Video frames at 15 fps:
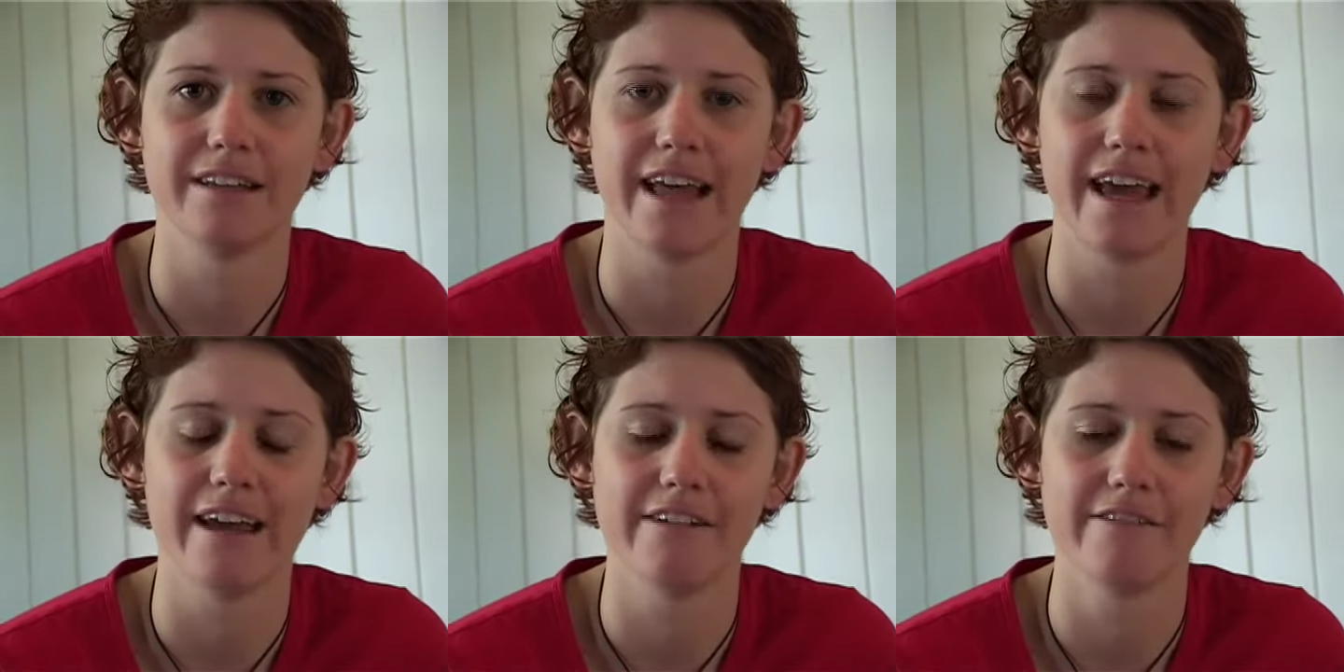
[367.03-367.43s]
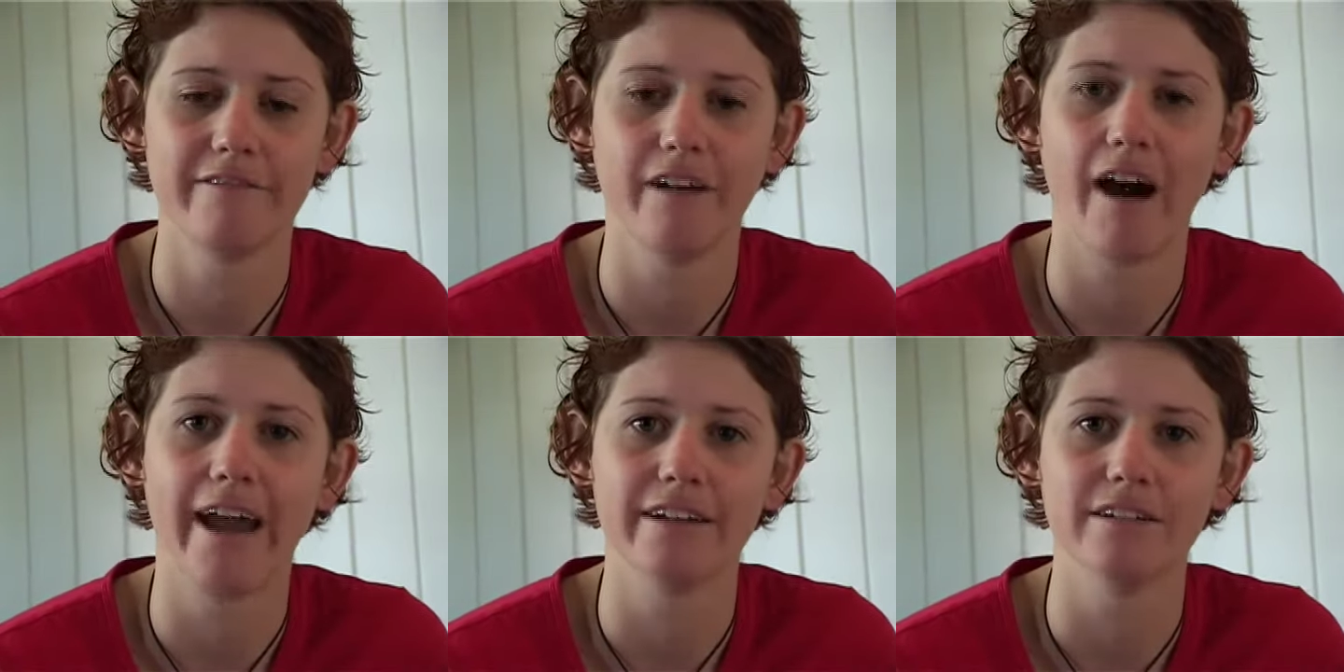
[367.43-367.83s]
their
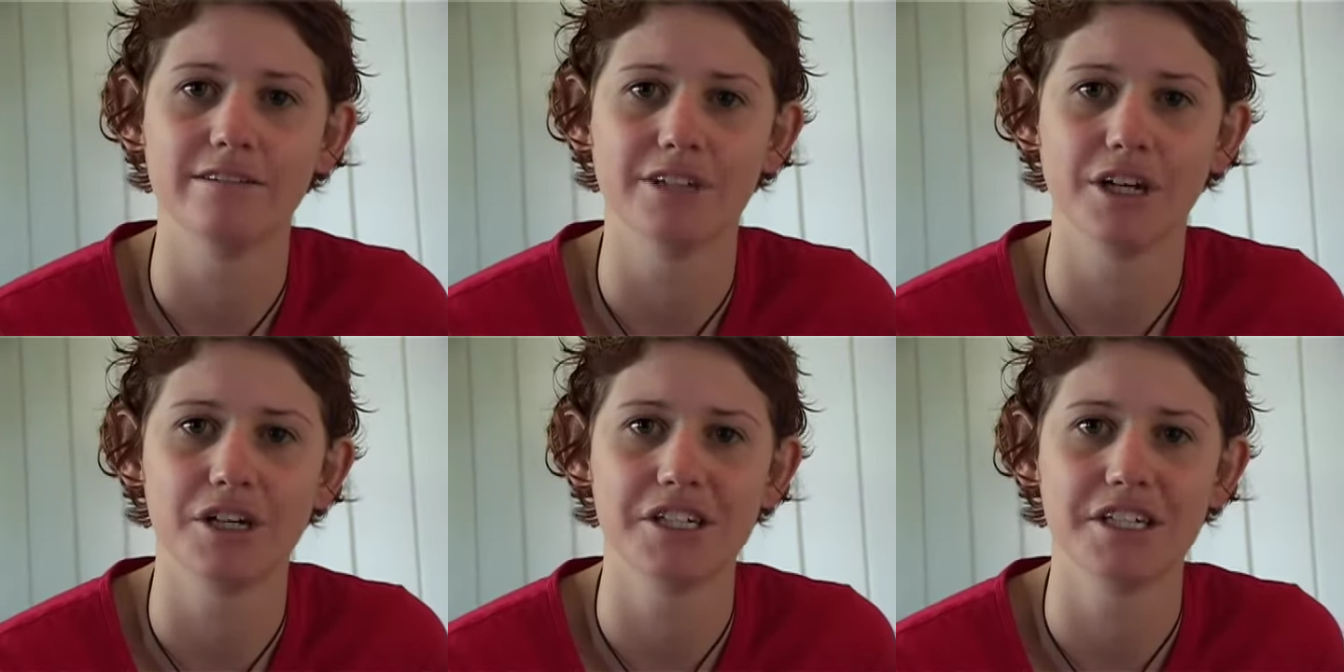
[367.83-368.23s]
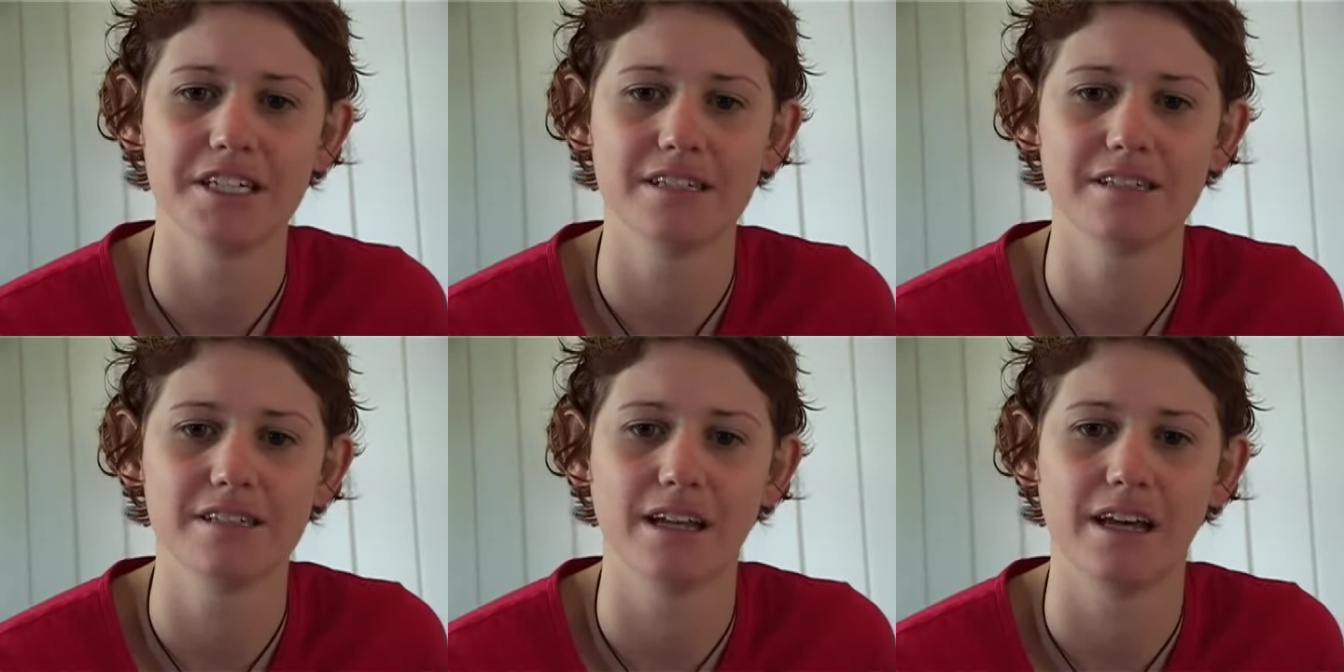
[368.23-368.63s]
final
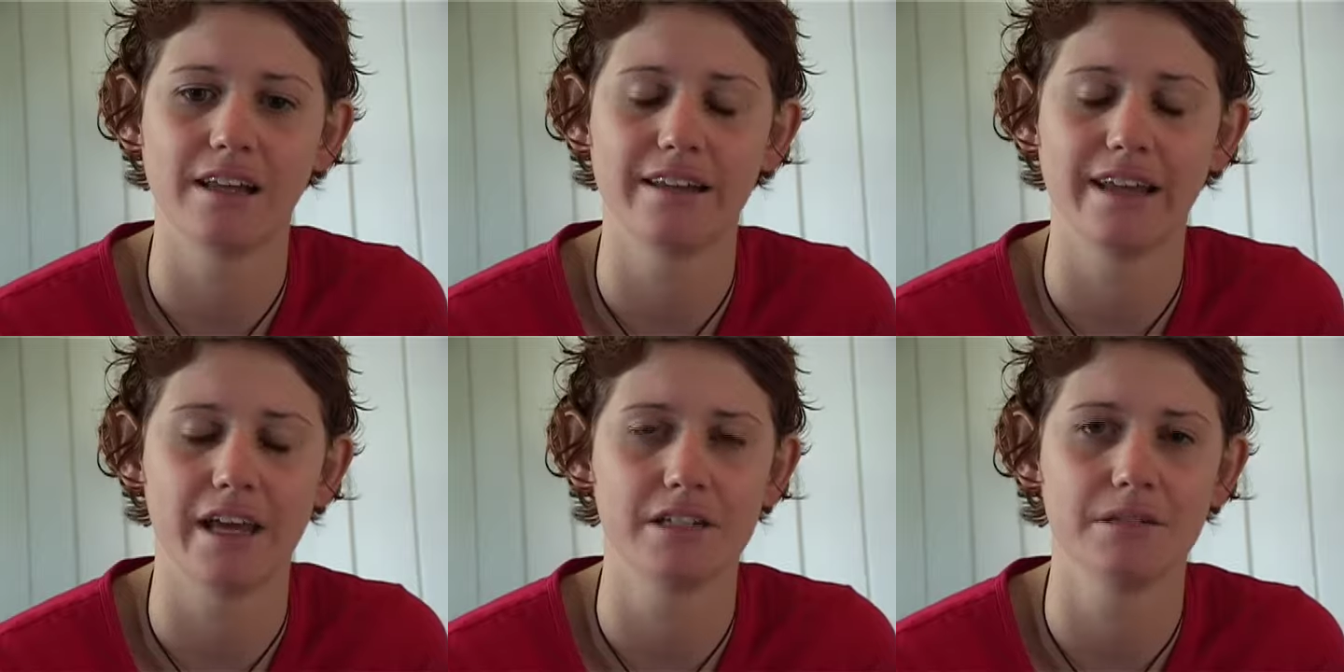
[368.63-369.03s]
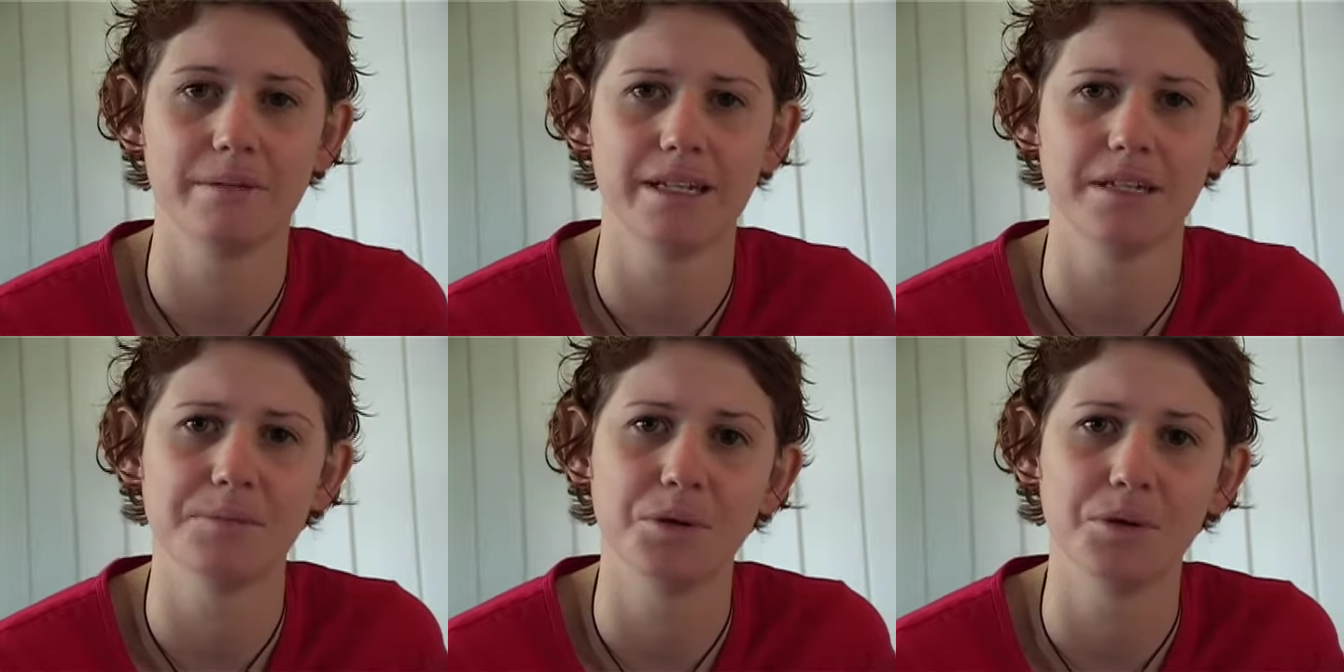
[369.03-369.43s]
notice that they're to
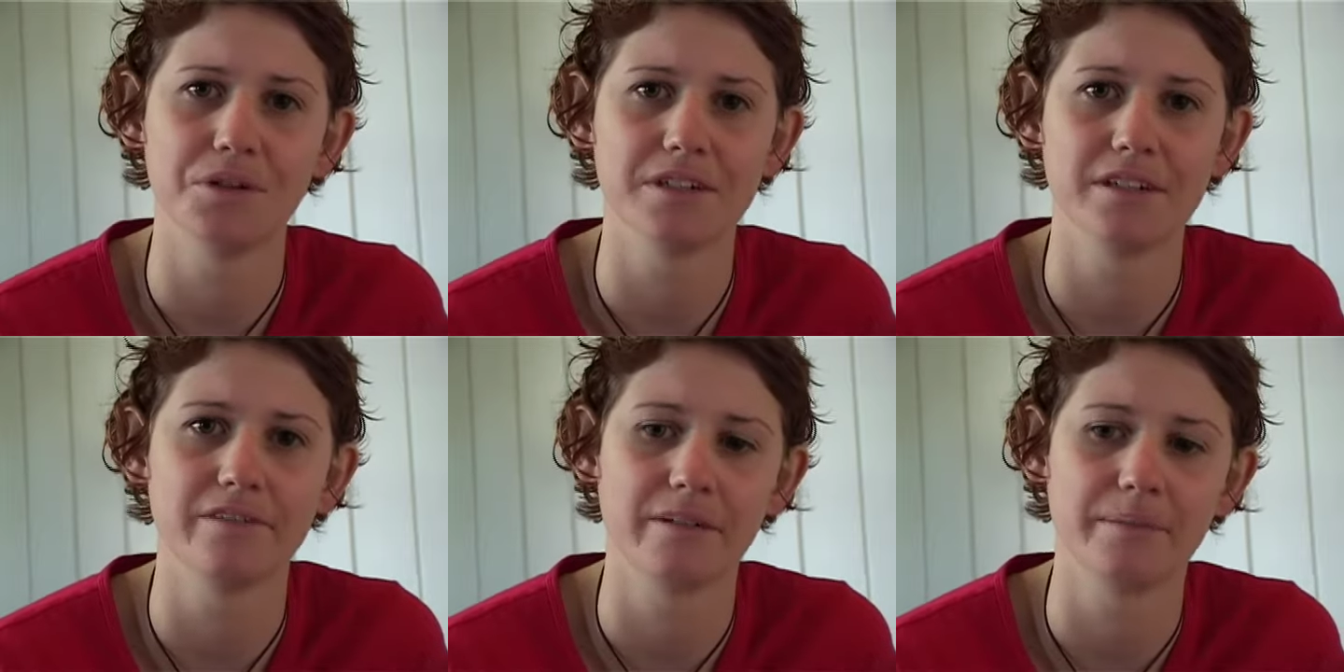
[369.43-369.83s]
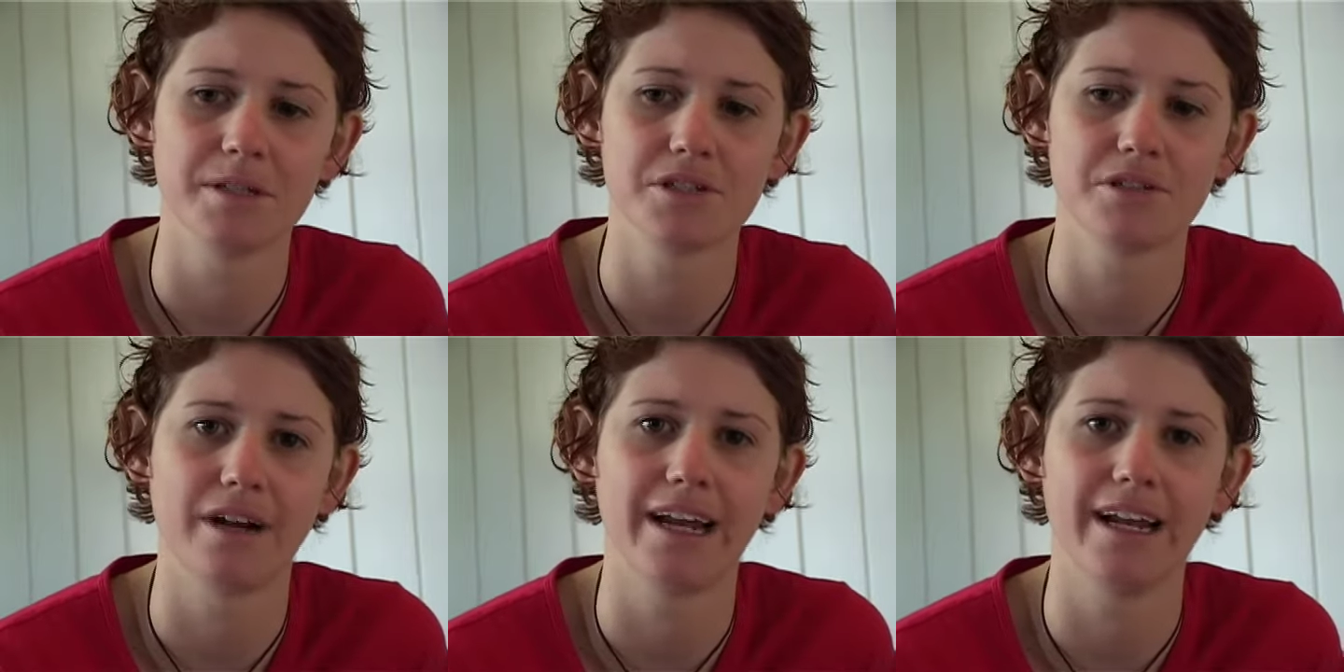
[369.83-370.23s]
be deported from
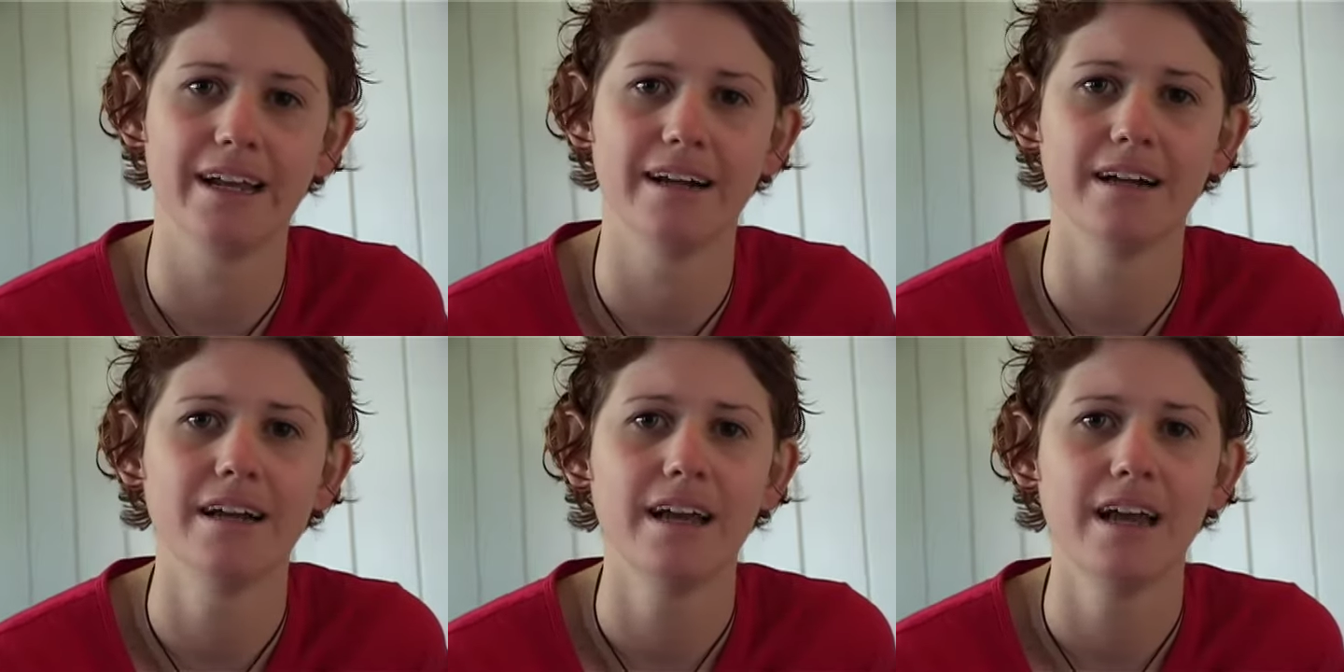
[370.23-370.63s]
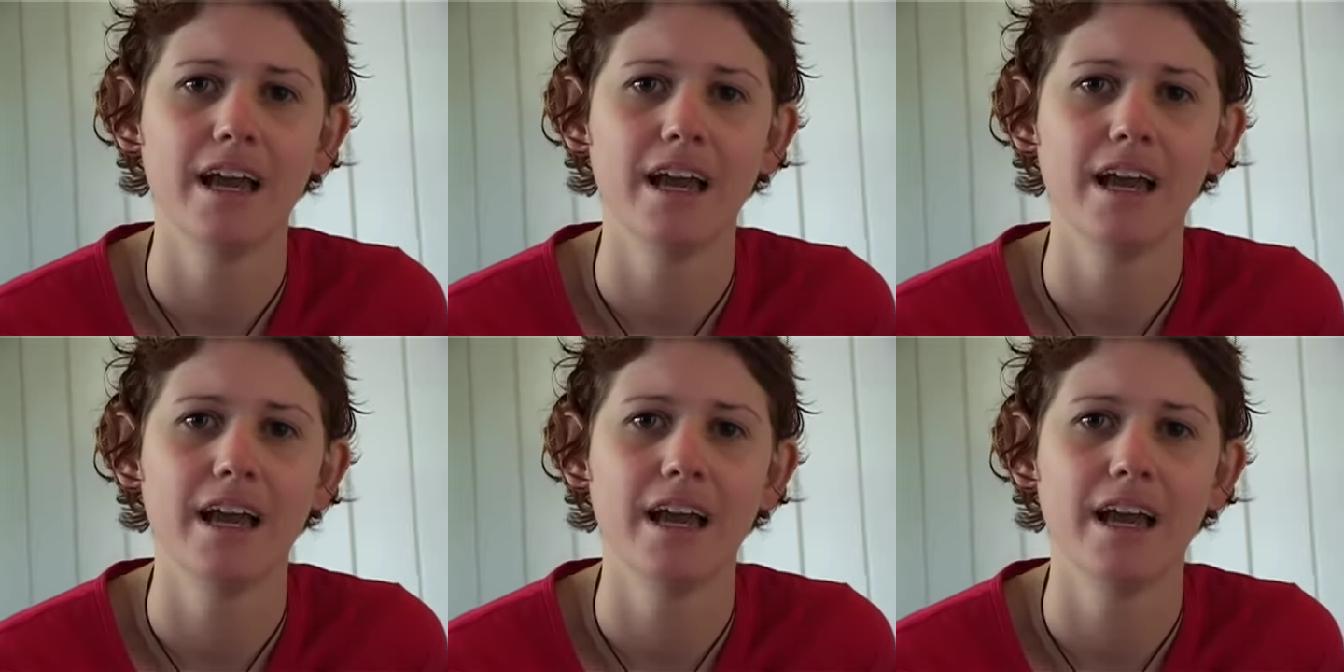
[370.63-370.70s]
Australia.